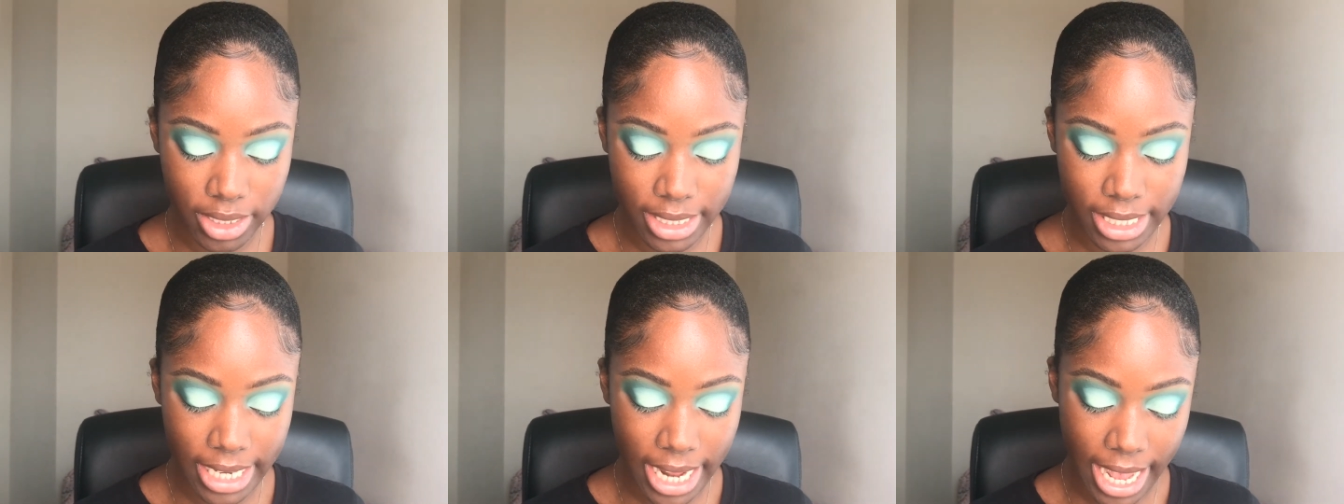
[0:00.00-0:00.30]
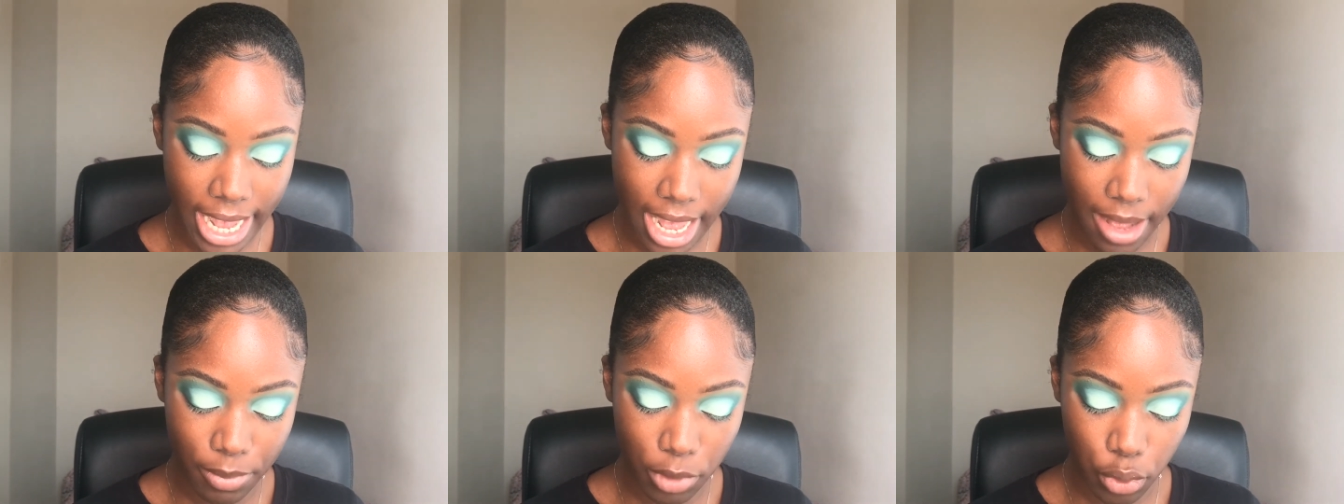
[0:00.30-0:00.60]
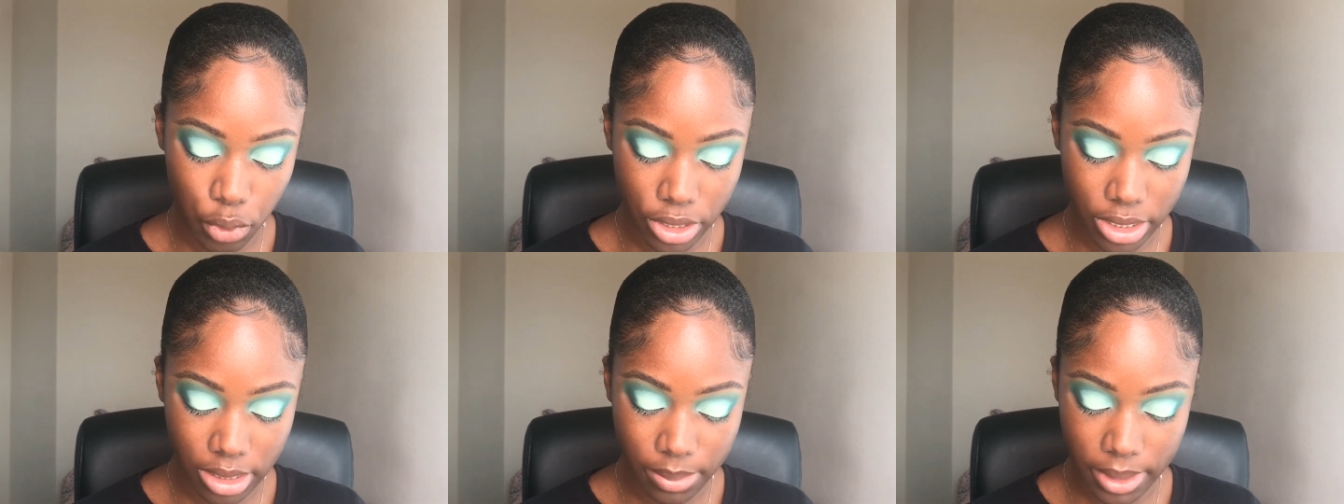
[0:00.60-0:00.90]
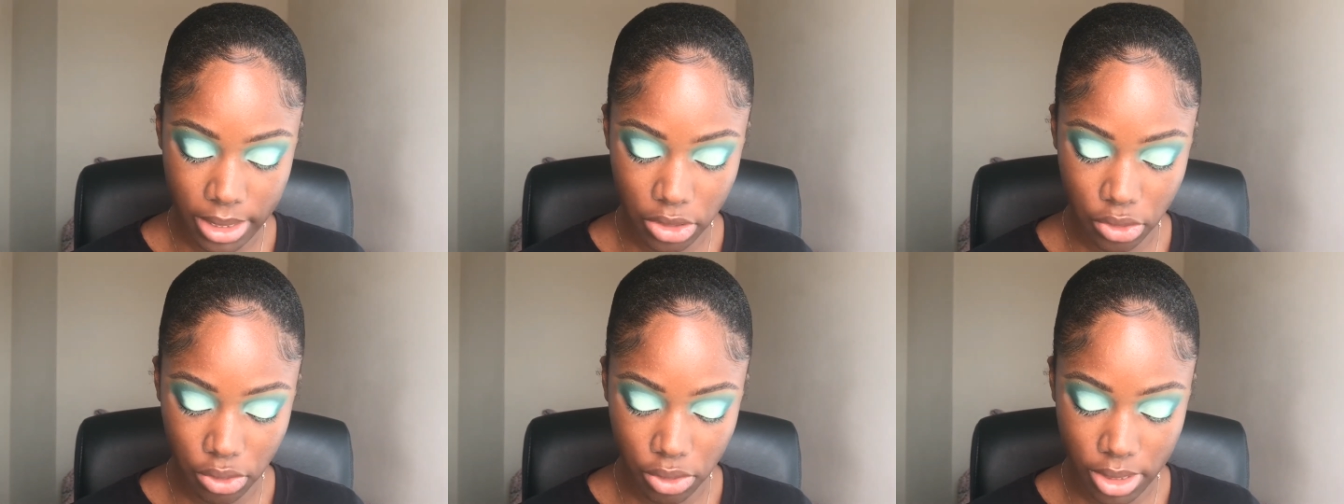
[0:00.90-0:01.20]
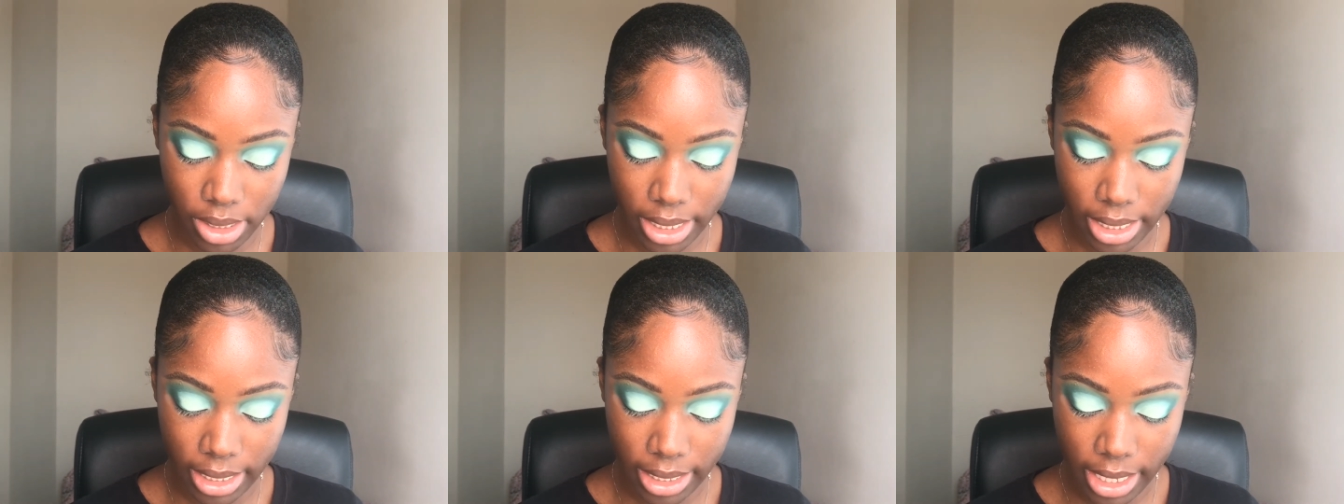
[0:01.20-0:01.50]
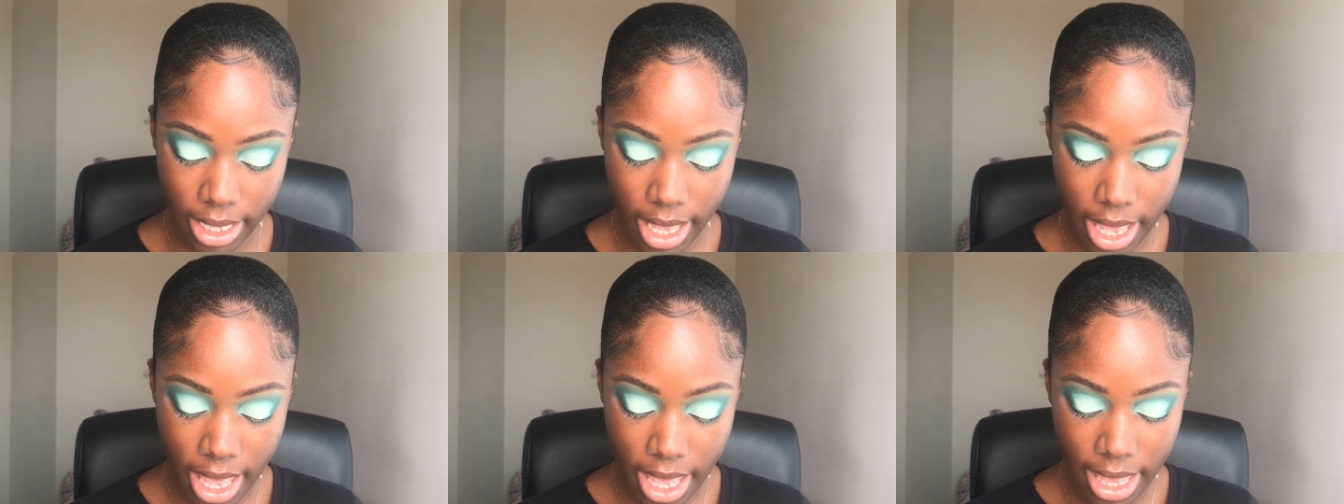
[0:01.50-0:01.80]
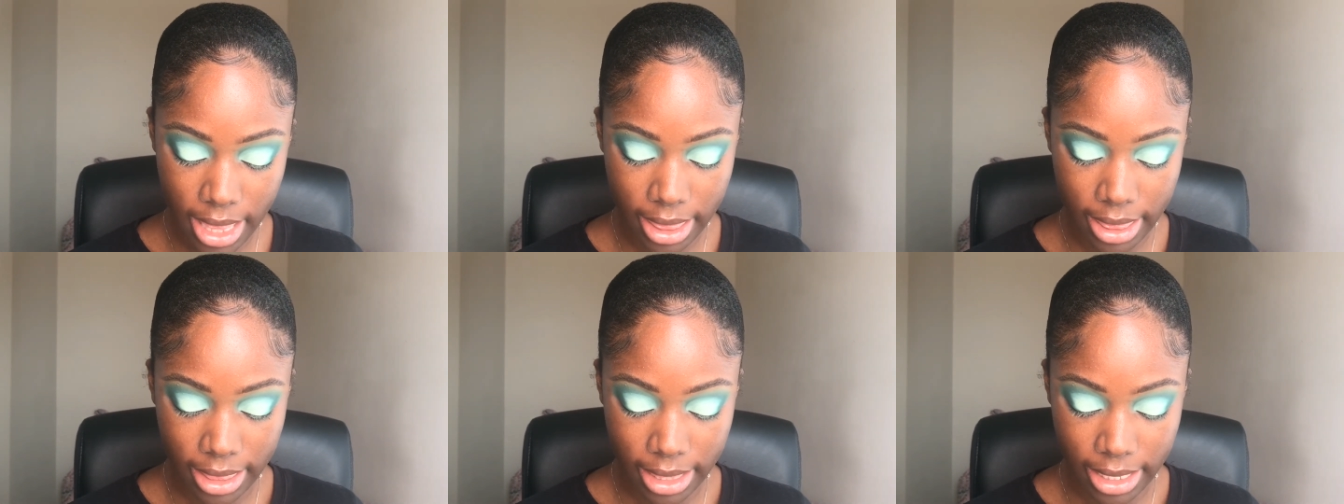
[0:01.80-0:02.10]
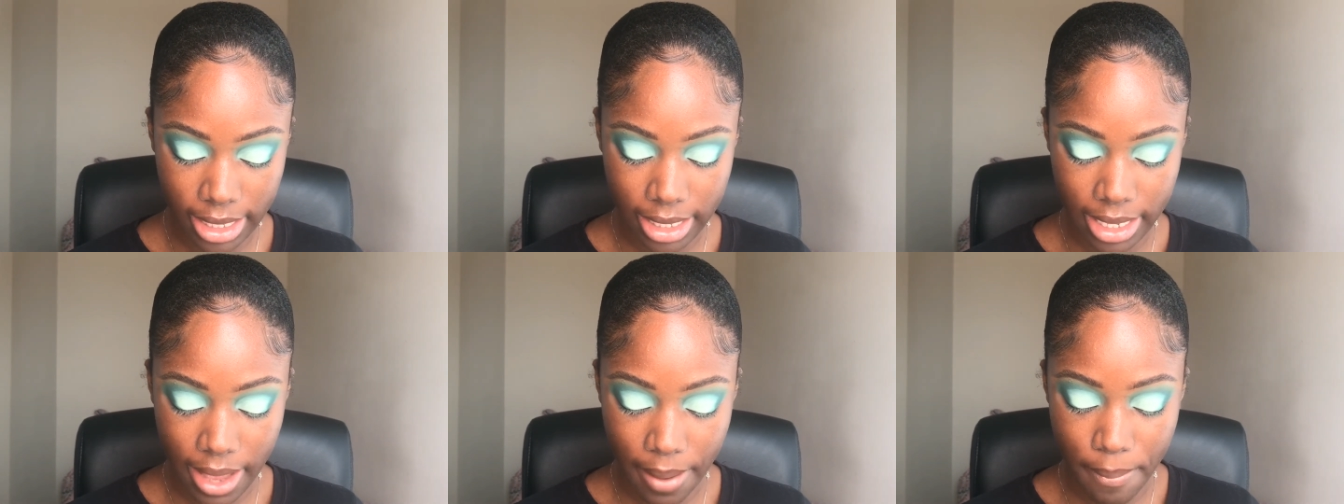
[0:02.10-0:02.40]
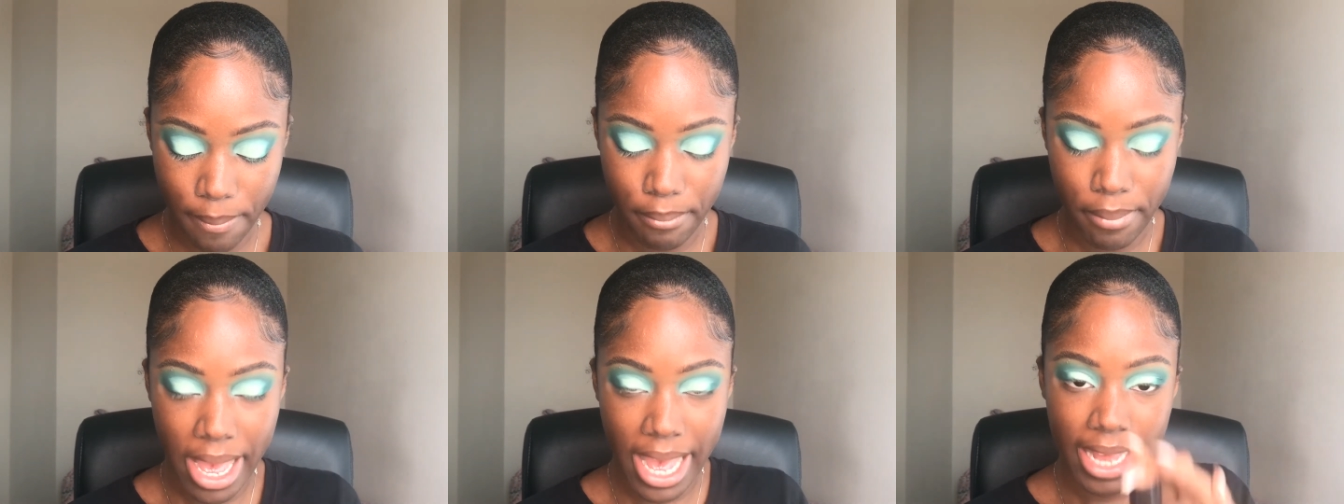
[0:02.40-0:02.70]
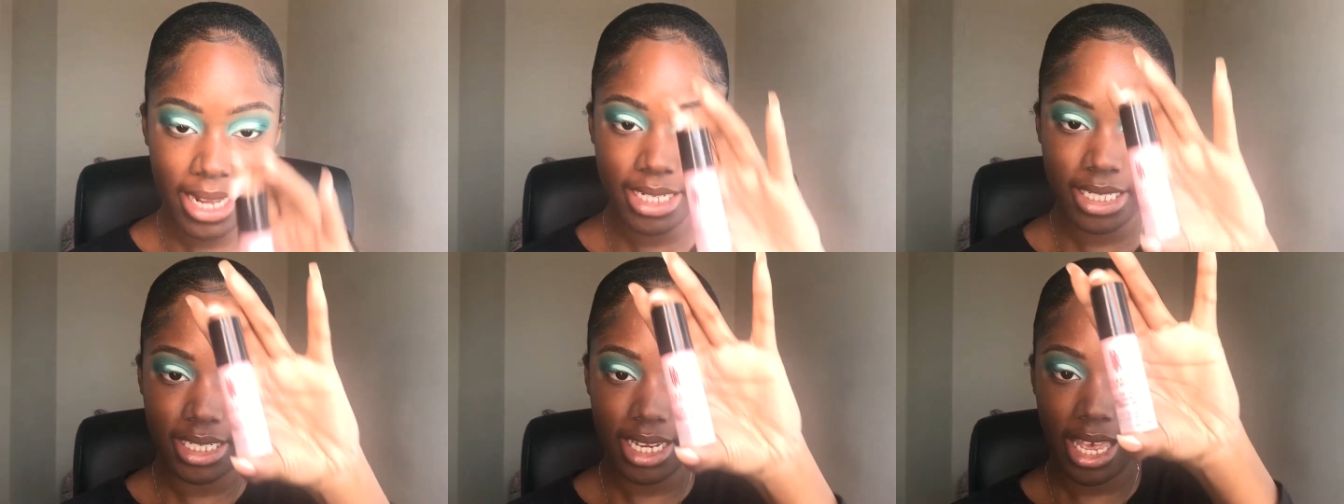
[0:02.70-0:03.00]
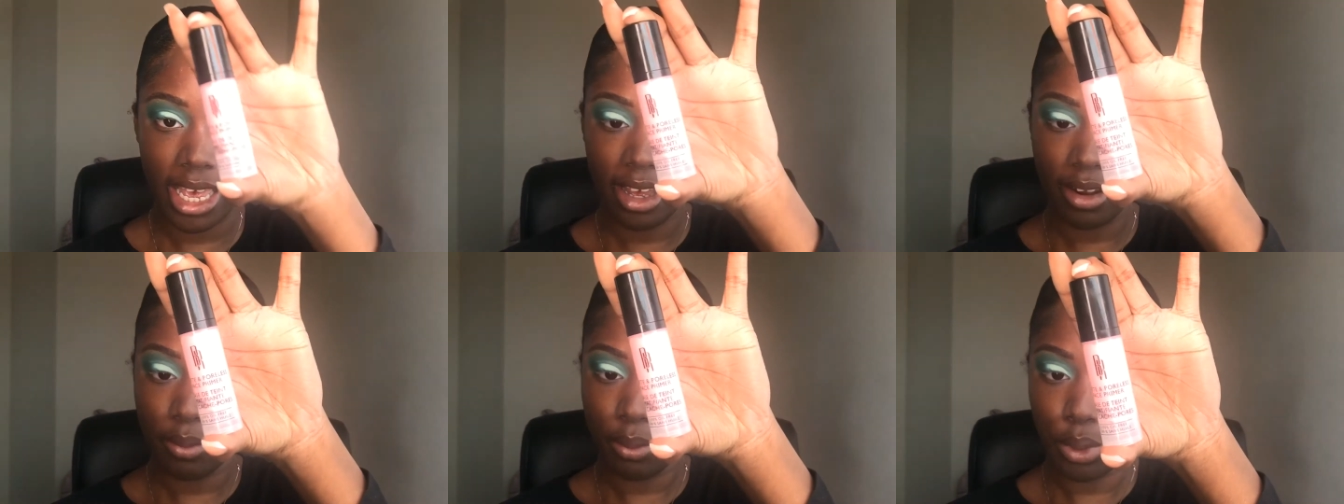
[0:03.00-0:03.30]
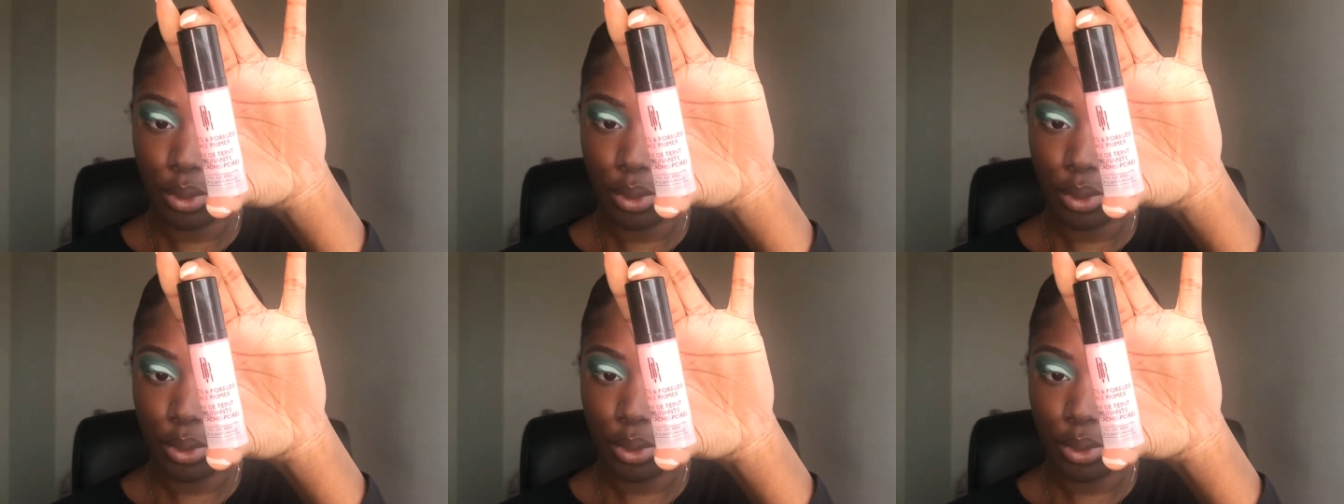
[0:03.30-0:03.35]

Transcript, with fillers: Today, I'm going to be using the Matte and